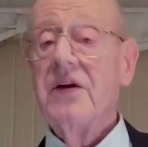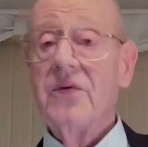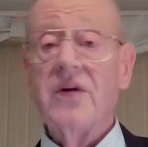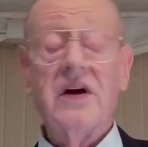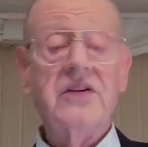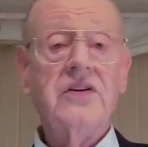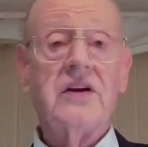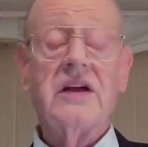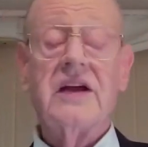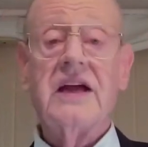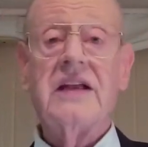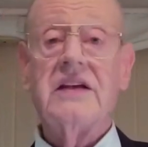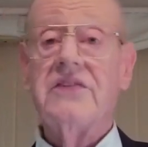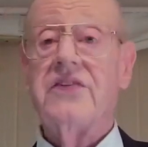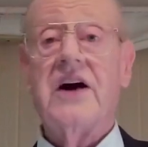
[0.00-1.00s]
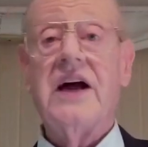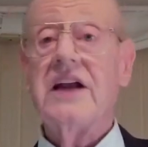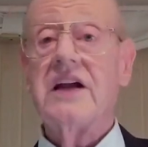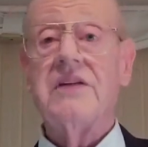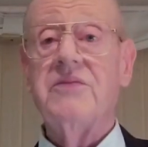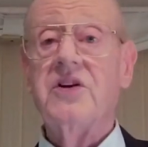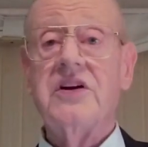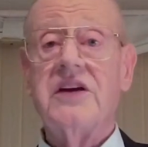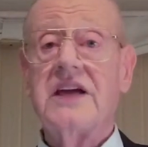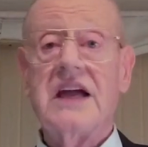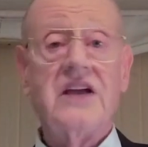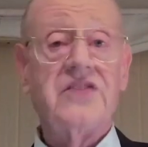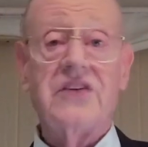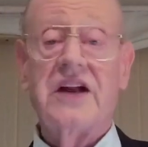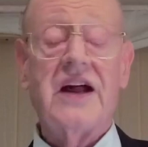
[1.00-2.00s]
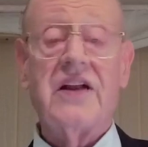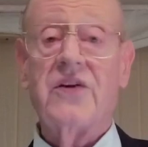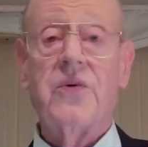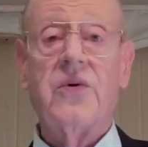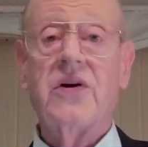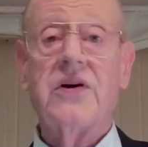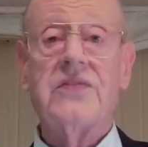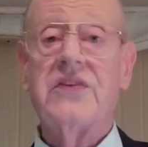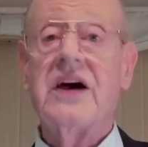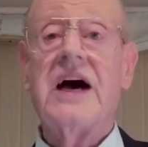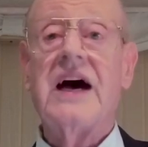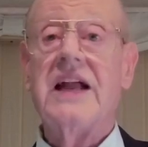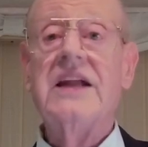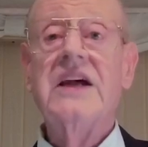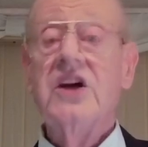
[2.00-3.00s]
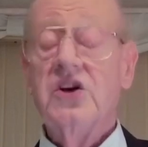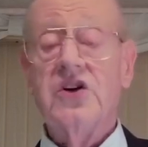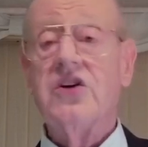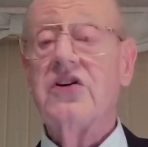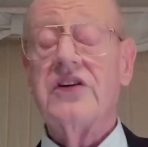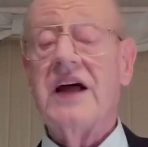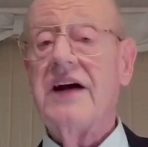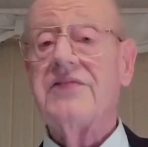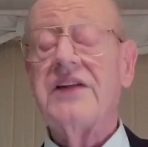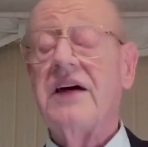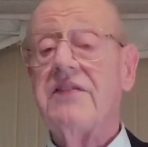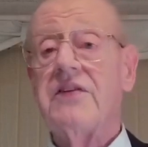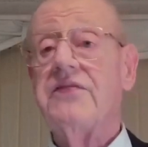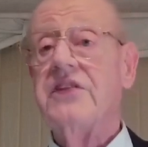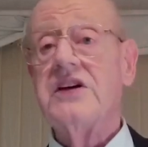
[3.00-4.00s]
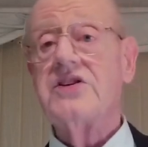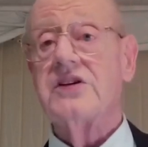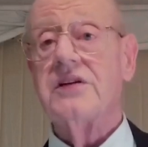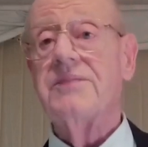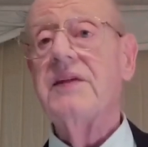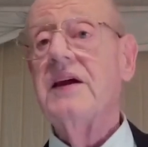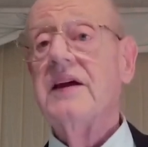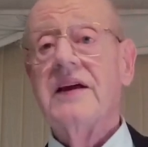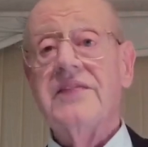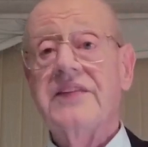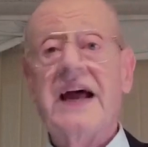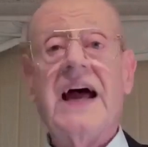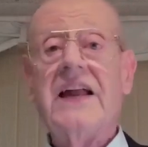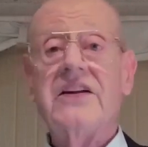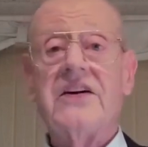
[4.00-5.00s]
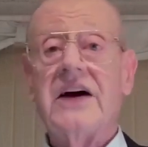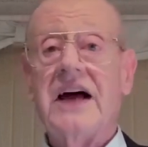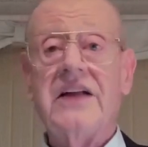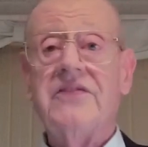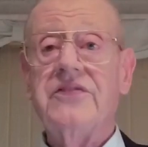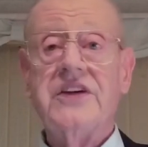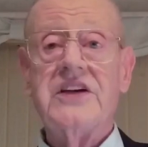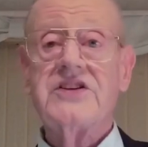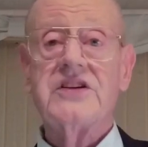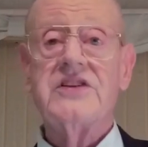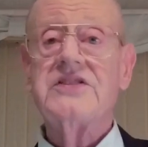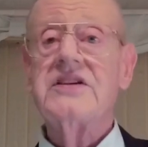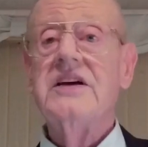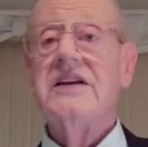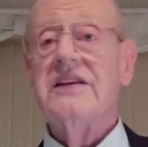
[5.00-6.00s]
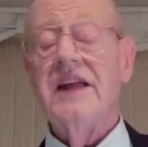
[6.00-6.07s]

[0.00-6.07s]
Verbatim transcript: Well, you can get divine communication out of the word of God. You don't have to have a vision. Daniel had visions.